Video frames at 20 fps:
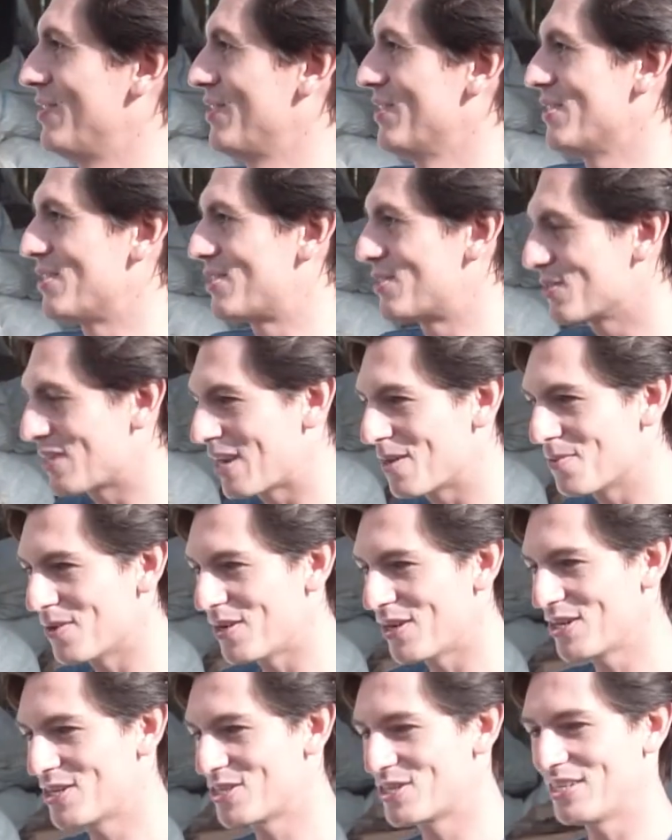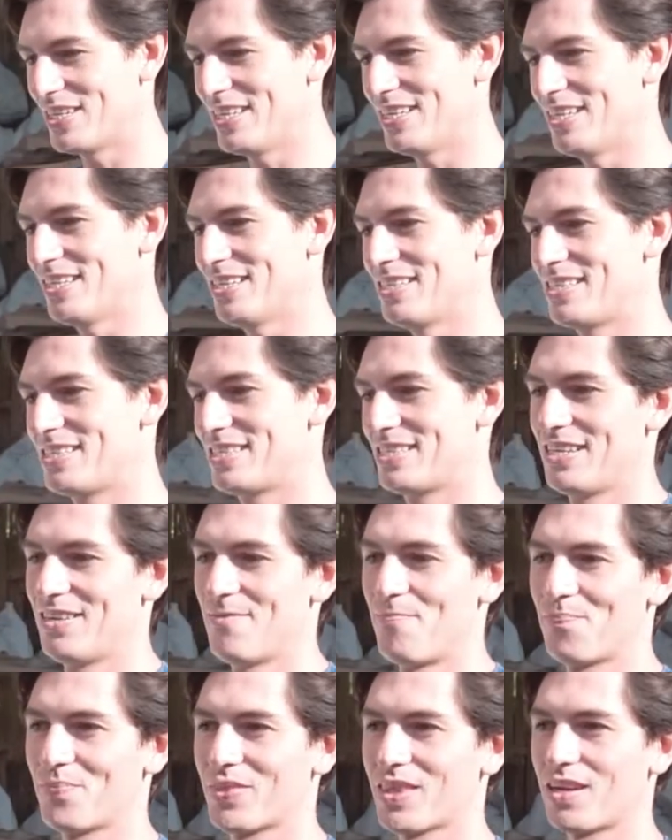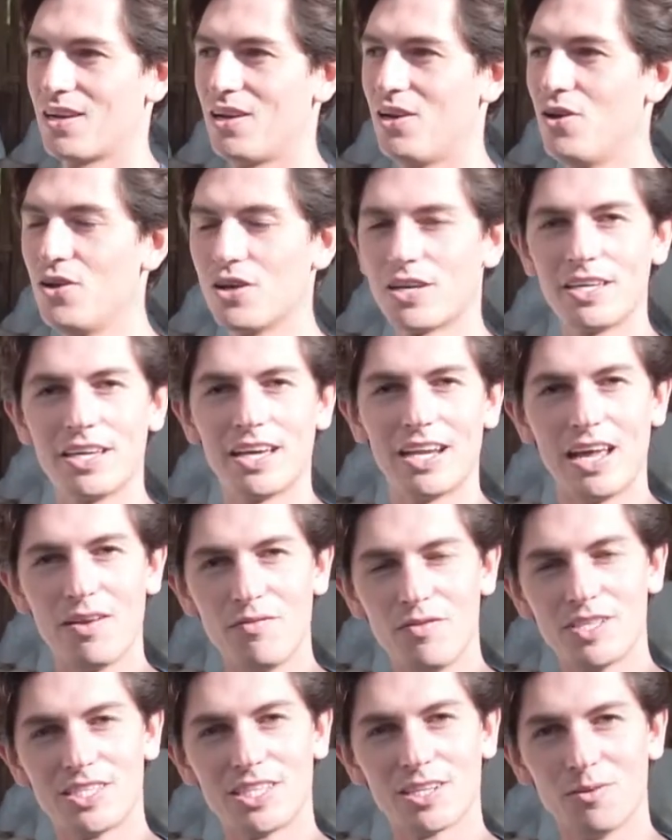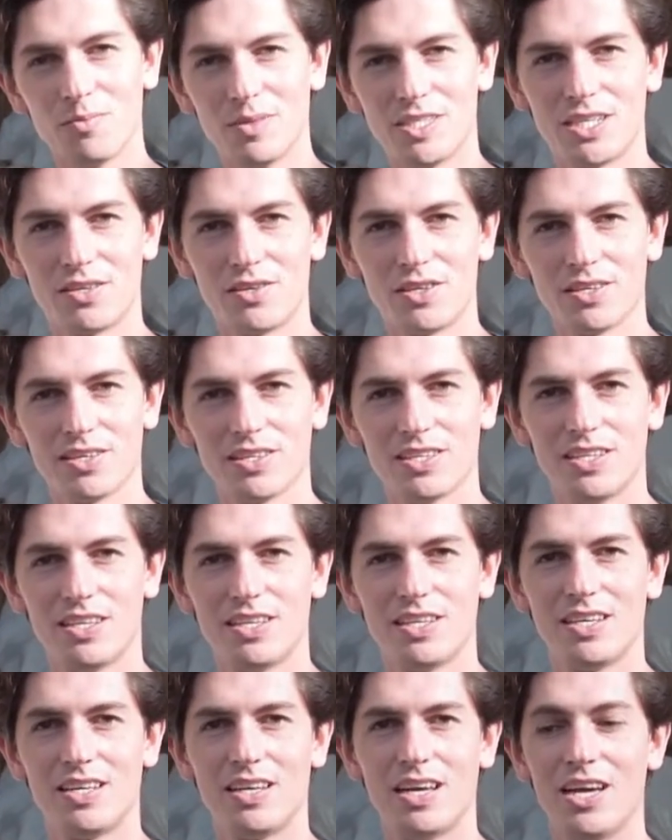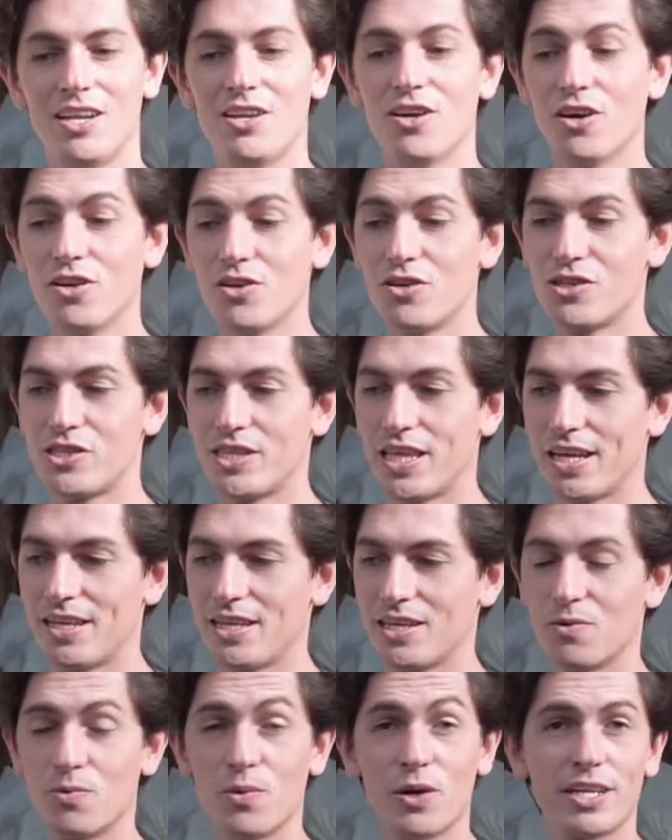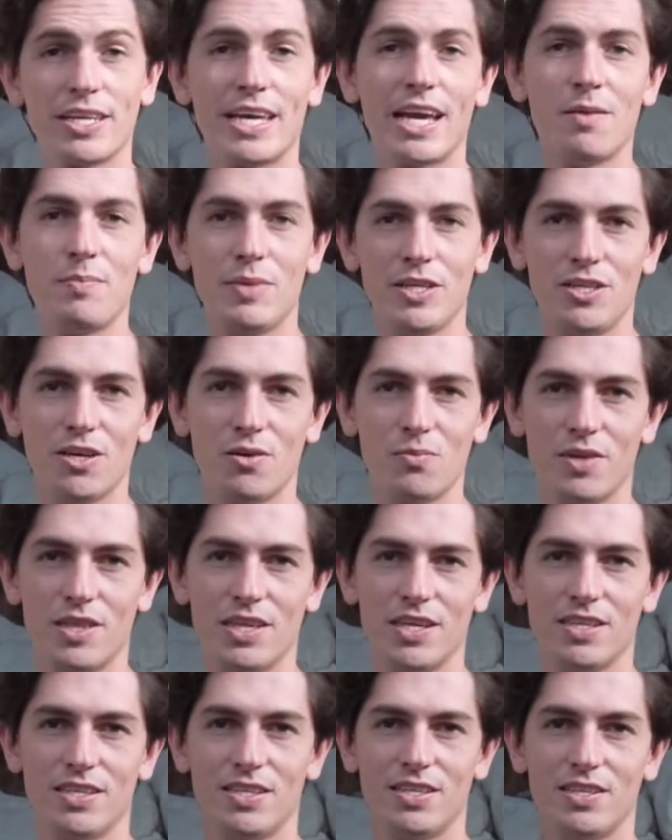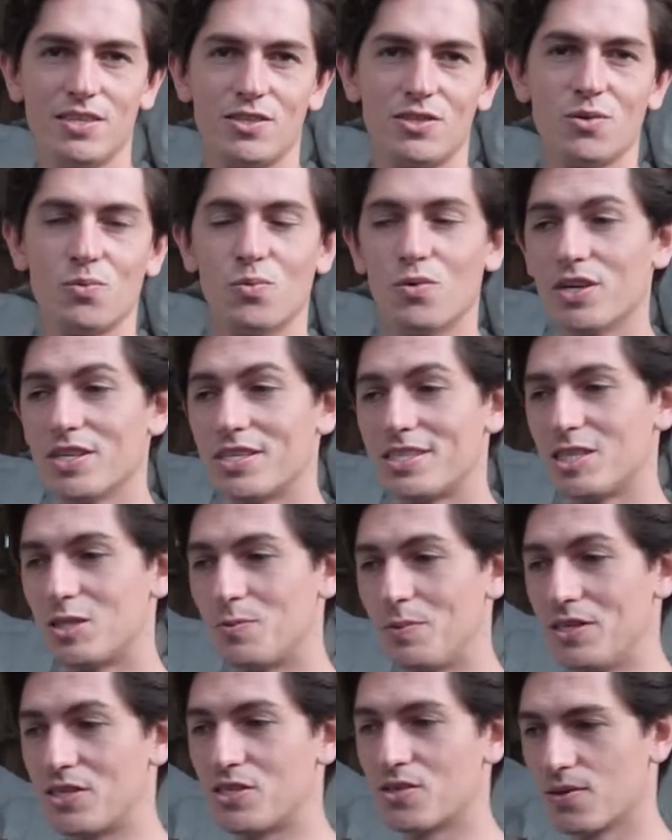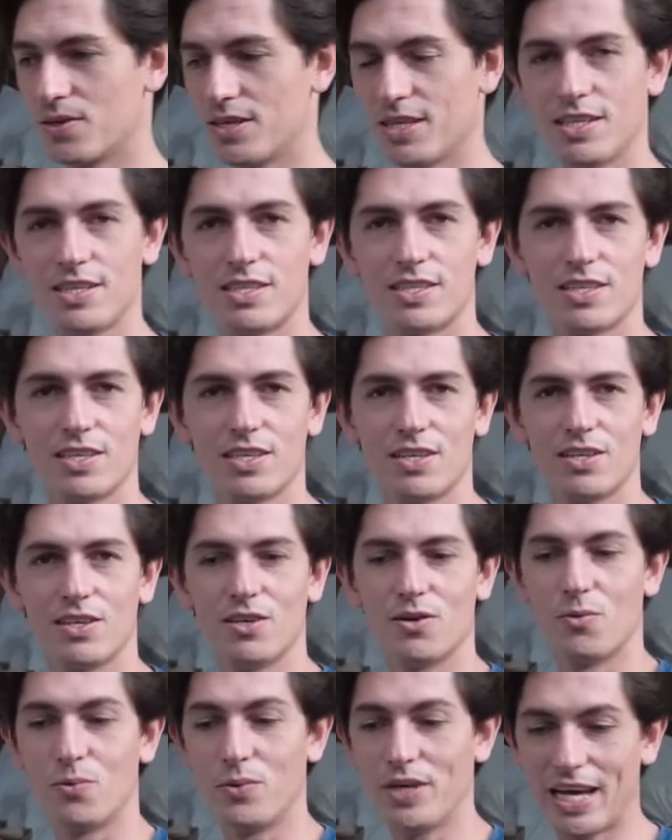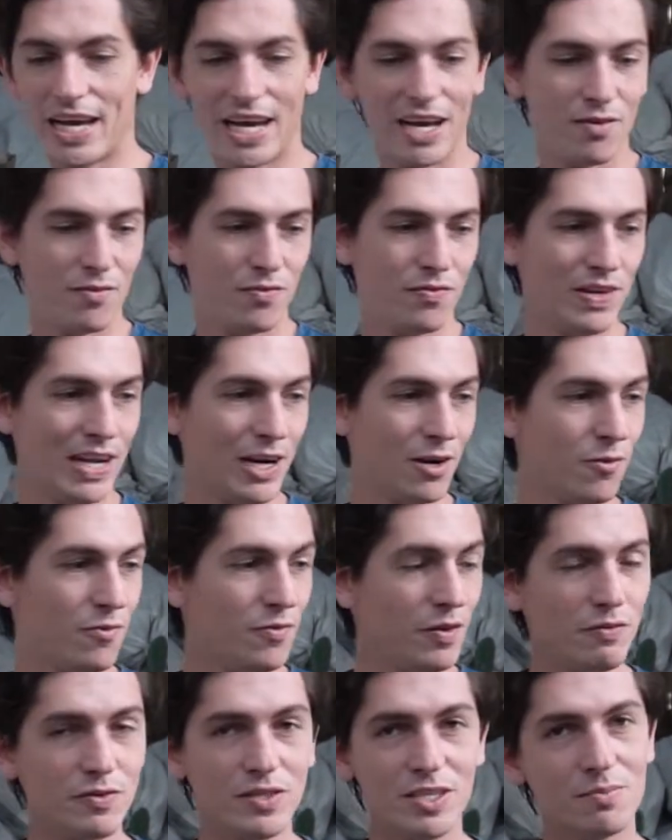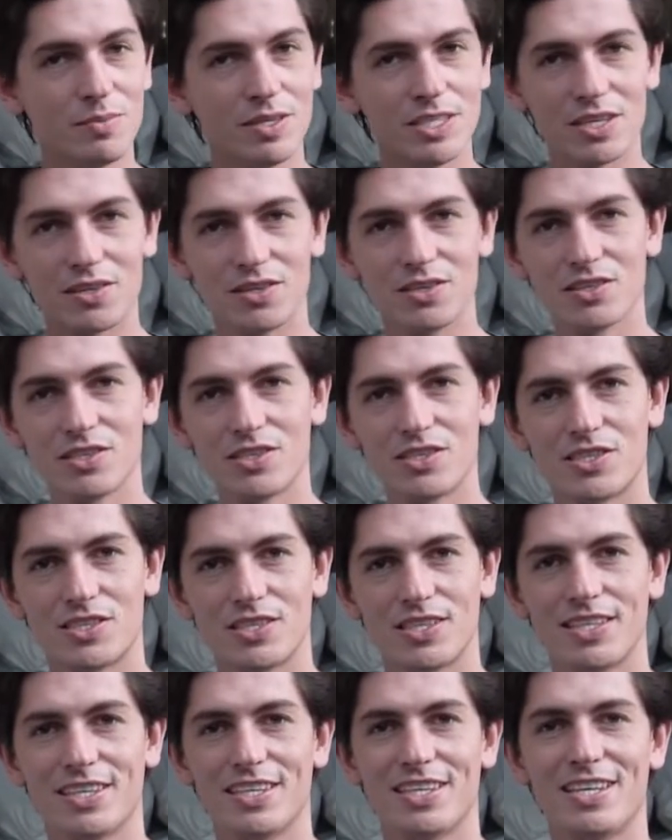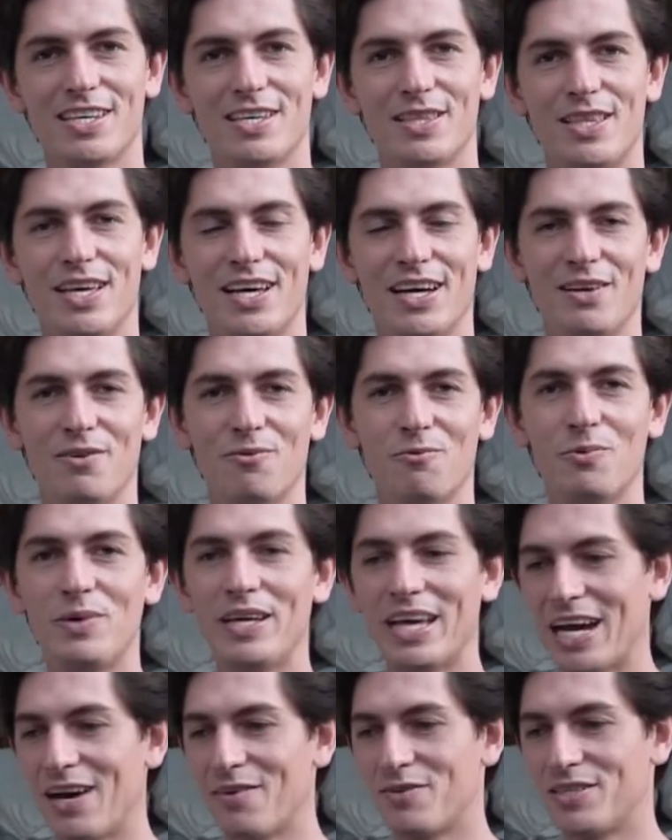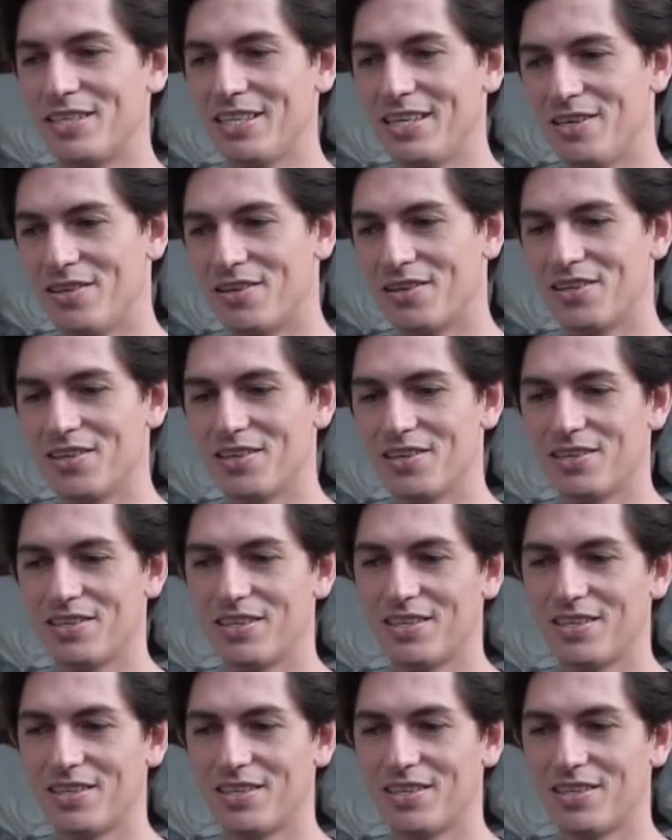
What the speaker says: Sungai Watch is looking at every single material and understanding what can be done with it. So once it's been sorted, we have now 15 materials that we have to either